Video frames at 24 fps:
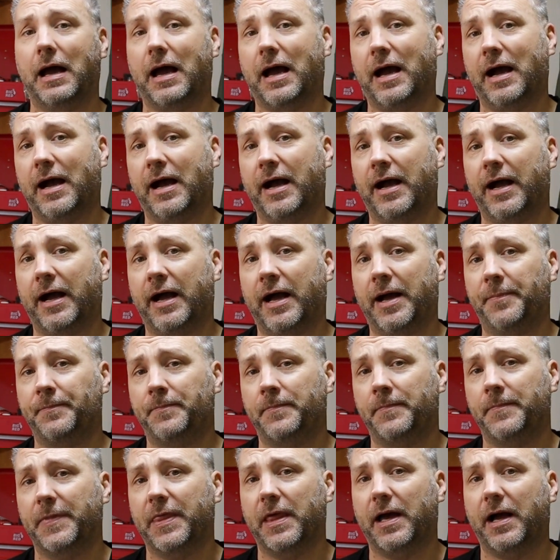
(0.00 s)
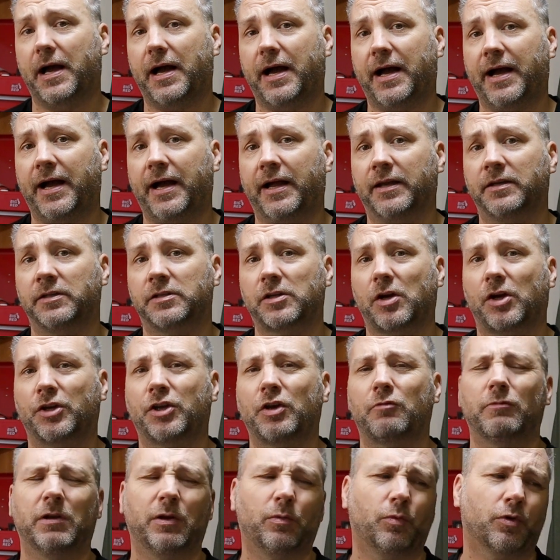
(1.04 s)
And I
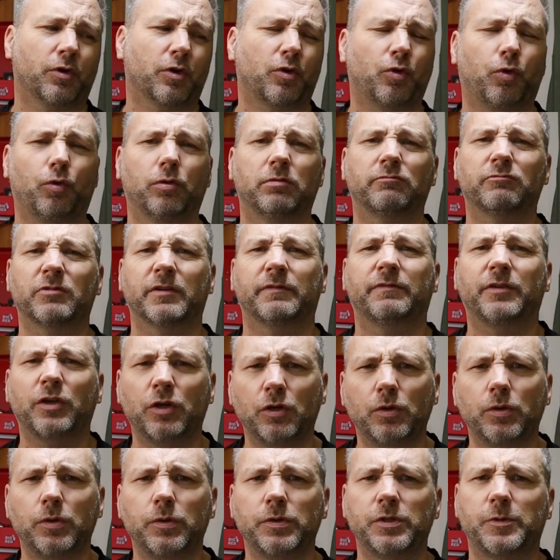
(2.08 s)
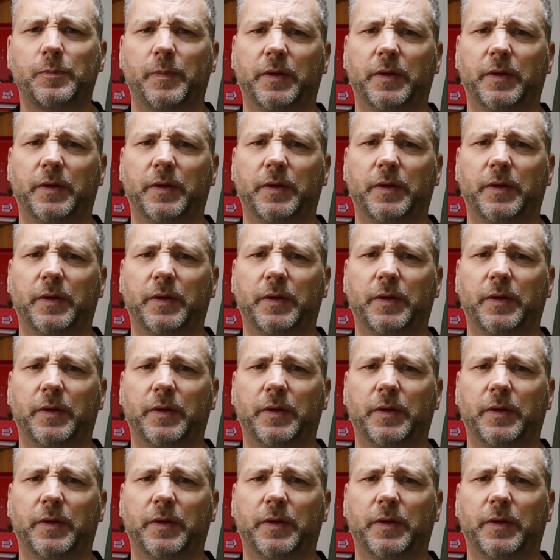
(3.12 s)
don't really want to call them reviews,